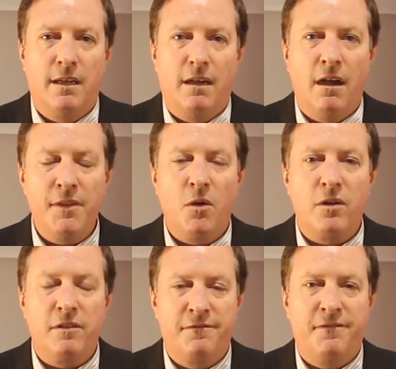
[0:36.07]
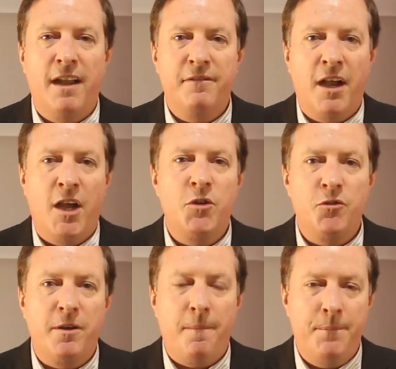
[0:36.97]
on the order of
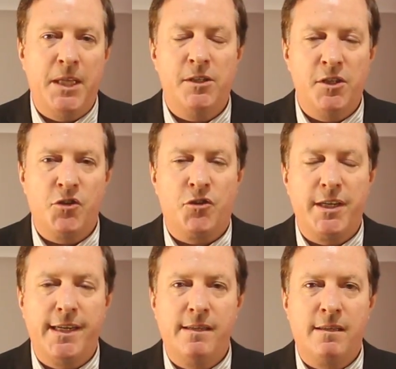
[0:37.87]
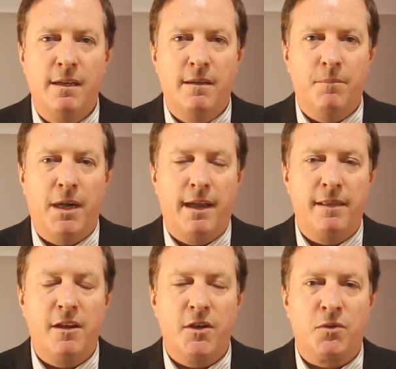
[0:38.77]
500 billion trees by
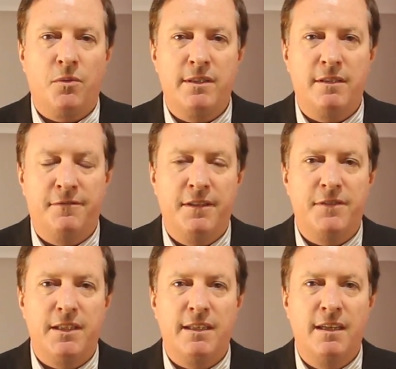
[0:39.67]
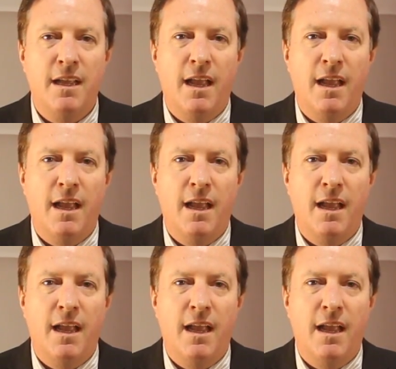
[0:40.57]
the year 2050.